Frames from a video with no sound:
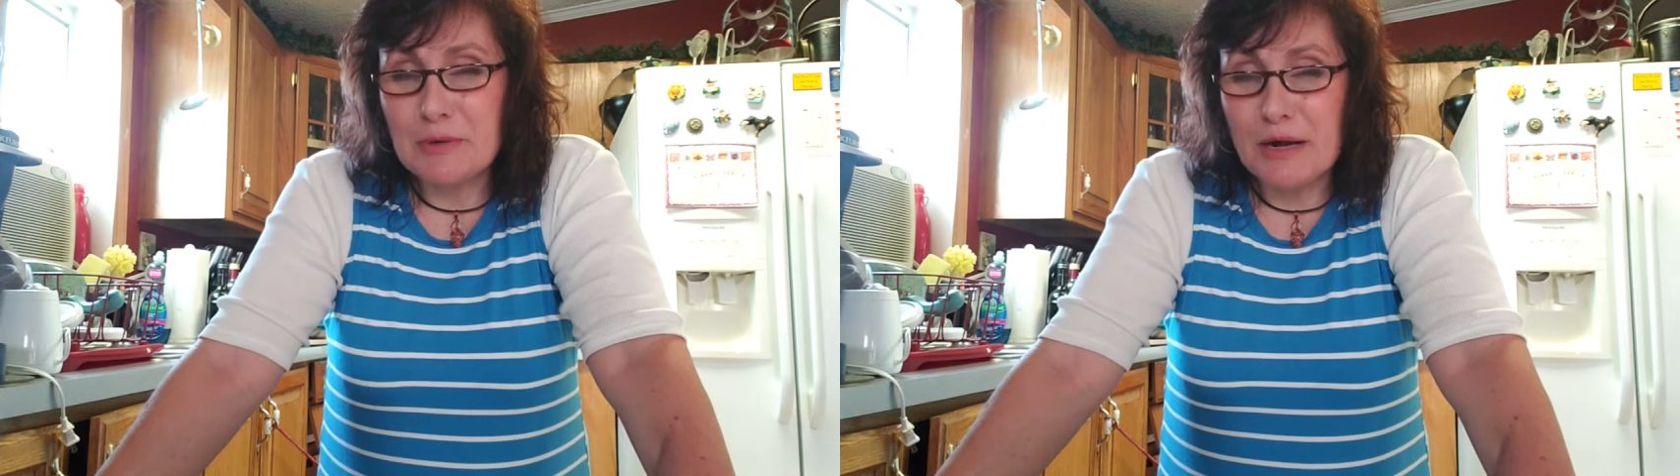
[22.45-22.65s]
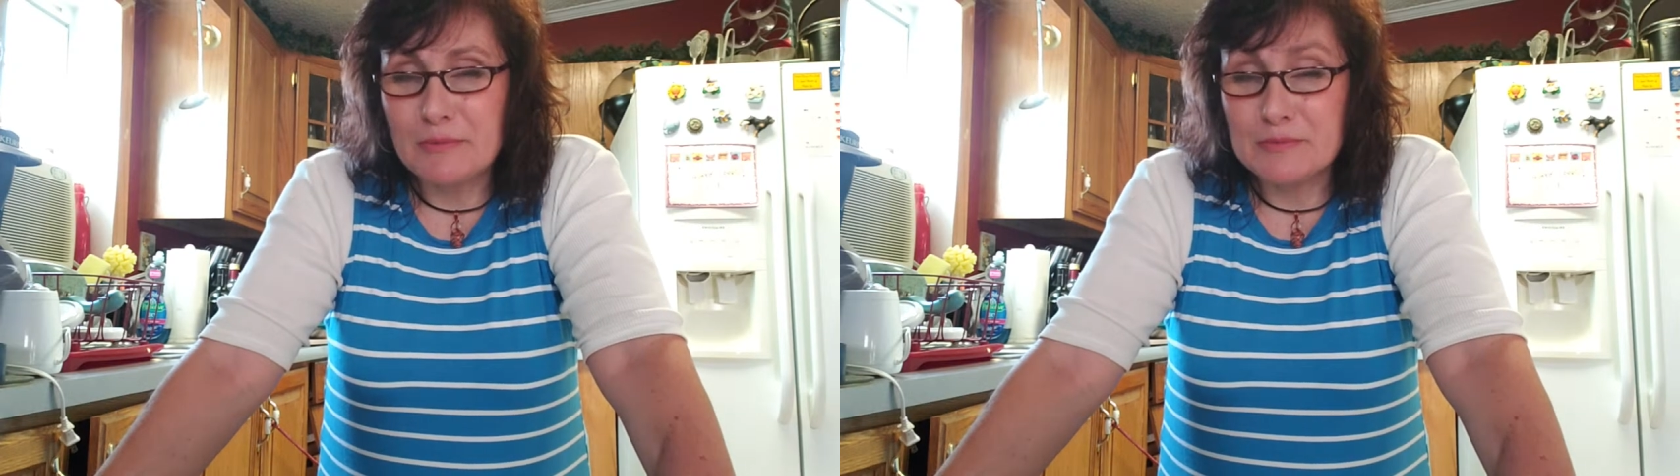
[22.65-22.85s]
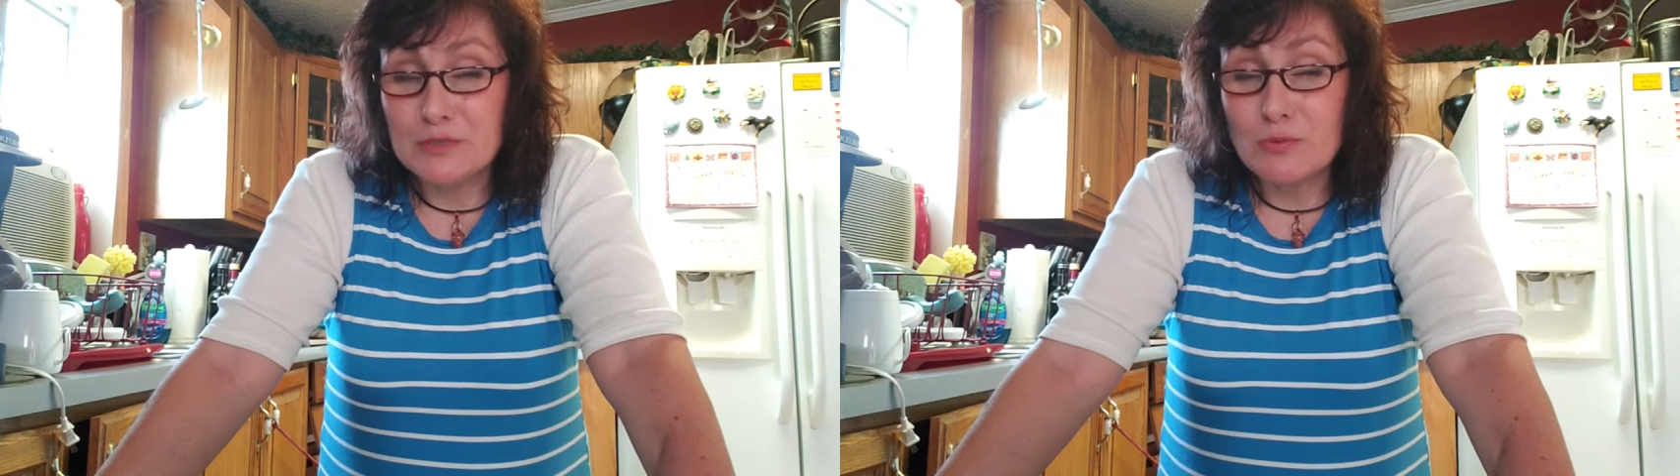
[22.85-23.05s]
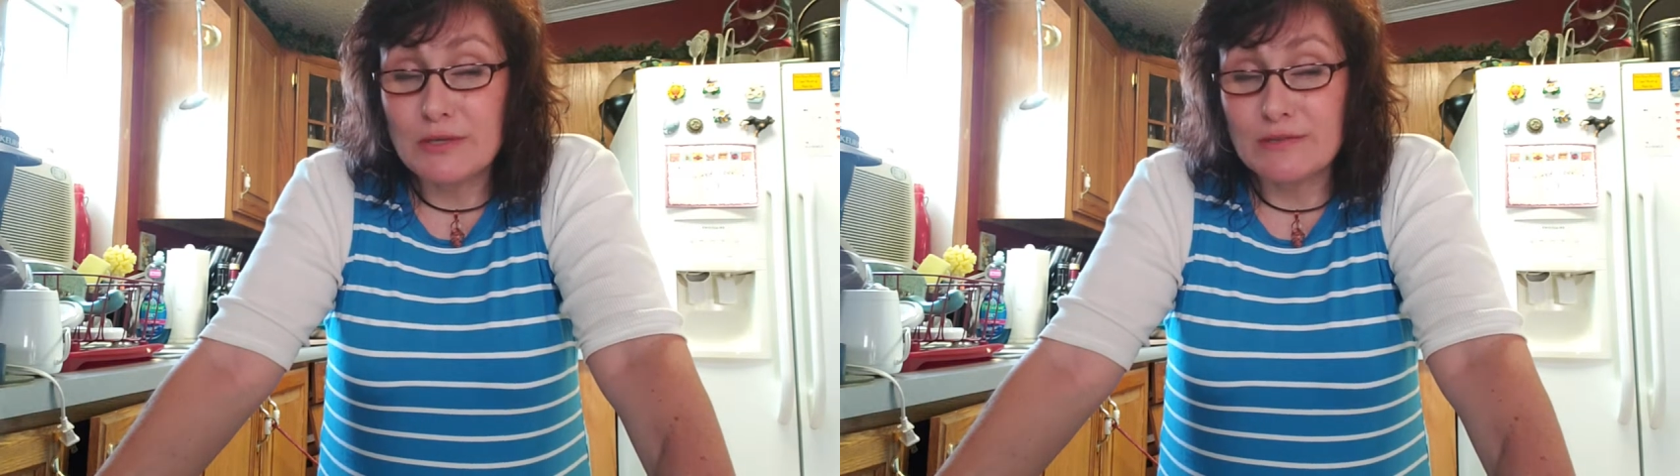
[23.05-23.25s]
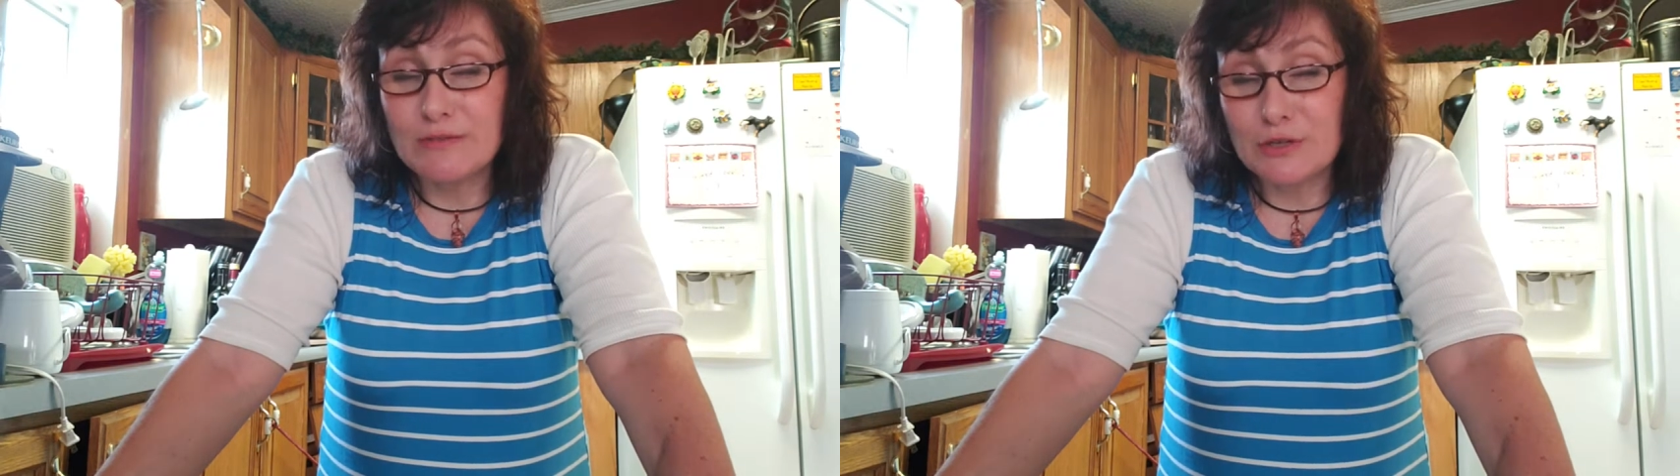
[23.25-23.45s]
problems,
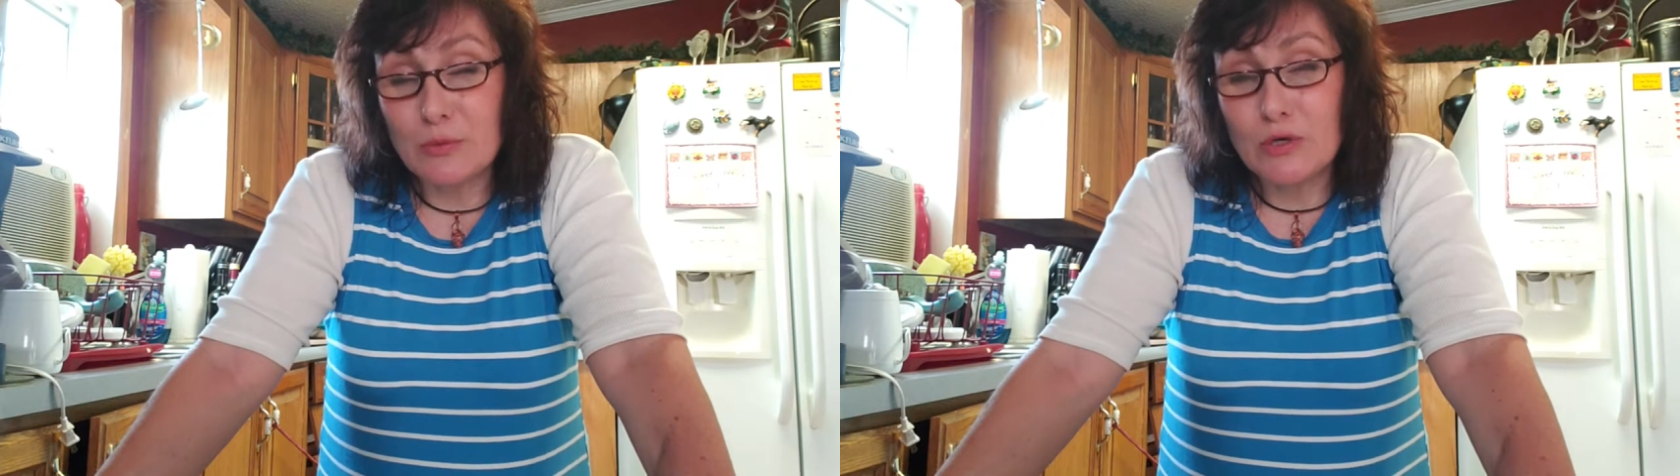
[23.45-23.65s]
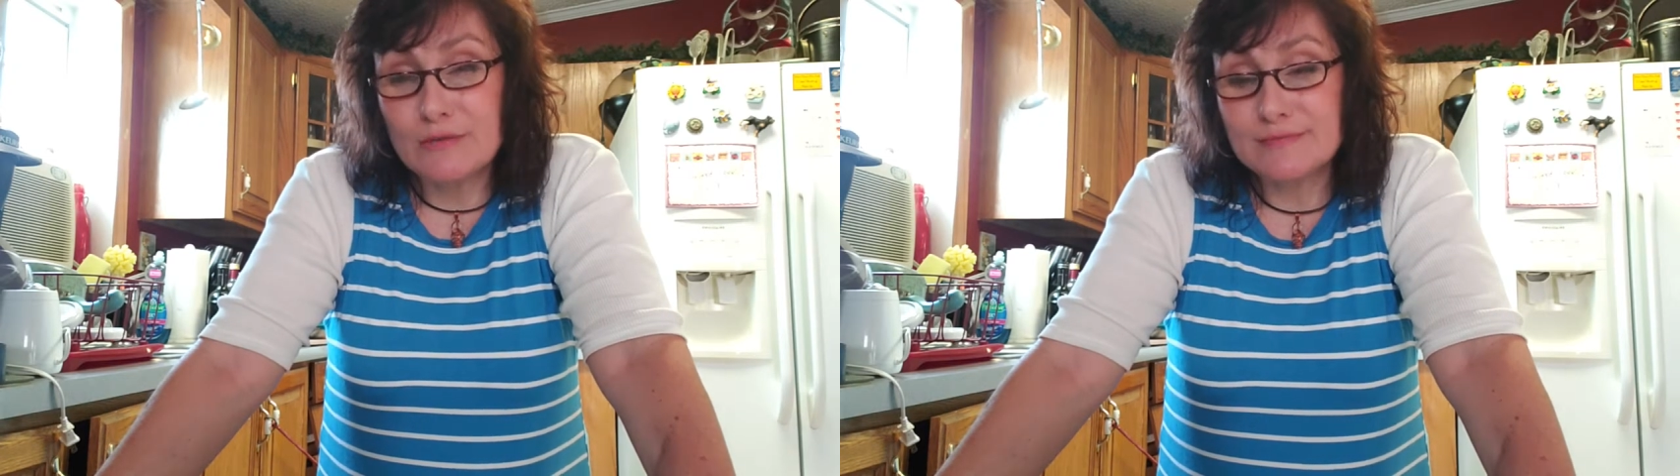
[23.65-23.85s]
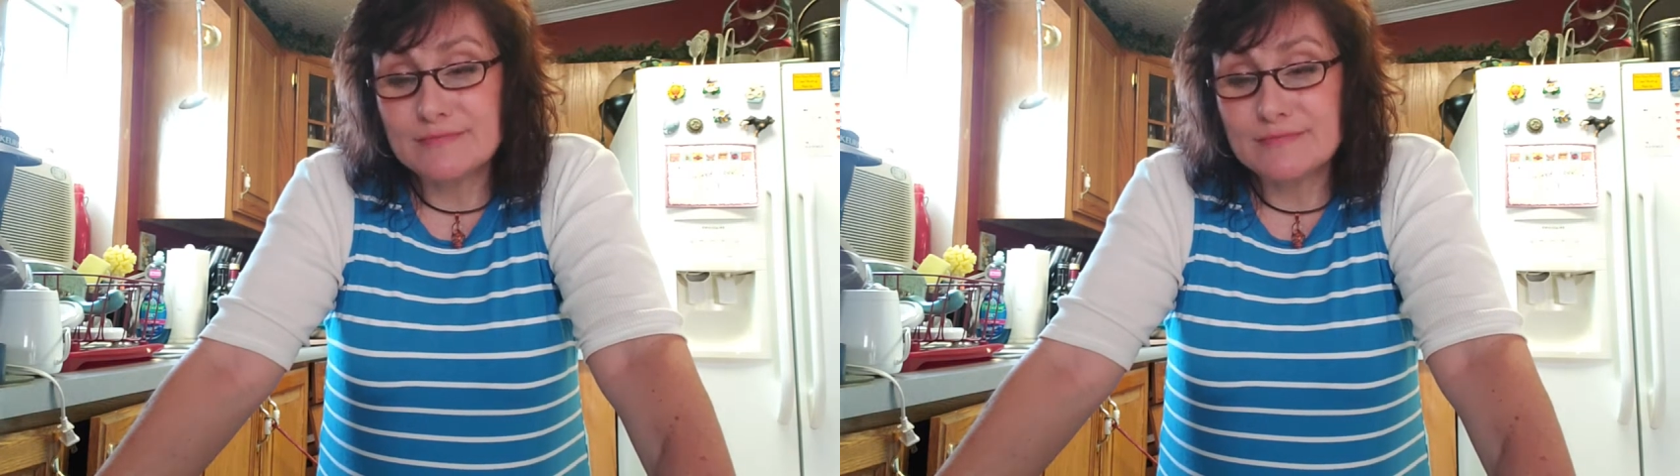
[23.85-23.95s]
well, there were.